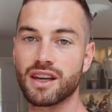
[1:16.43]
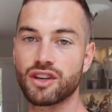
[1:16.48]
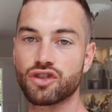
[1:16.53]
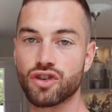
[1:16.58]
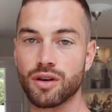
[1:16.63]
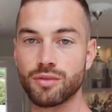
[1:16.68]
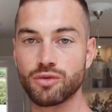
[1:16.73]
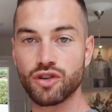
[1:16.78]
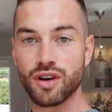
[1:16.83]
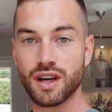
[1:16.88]

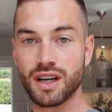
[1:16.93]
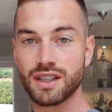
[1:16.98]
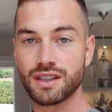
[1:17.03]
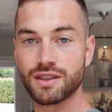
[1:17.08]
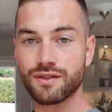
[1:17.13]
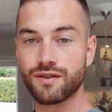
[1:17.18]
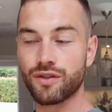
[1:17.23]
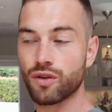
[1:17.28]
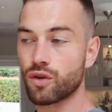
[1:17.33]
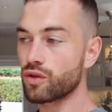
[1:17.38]
drip trays
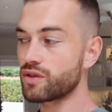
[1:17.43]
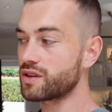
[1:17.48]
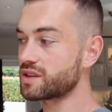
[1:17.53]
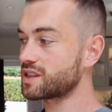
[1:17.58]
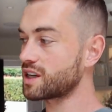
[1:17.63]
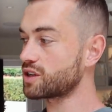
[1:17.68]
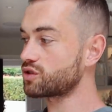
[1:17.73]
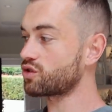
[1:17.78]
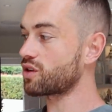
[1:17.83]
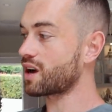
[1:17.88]
for the
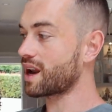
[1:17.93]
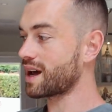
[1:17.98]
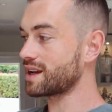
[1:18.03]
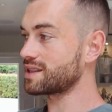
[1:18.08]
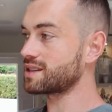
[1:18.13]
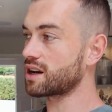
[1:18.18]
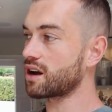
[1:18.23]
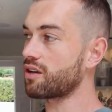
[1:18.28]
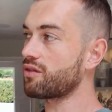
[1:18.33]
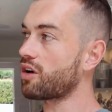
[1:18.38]
Cedral
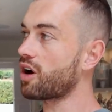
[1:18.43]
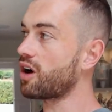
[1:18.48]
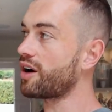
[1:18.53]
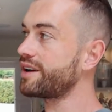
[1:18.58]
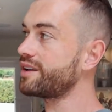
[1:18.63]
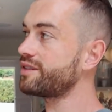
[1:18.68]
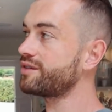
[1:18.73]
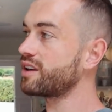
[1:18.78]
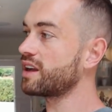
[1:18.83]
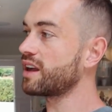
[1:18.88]
cladding
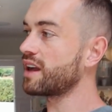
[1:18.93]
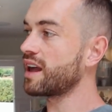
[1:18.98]
arrive,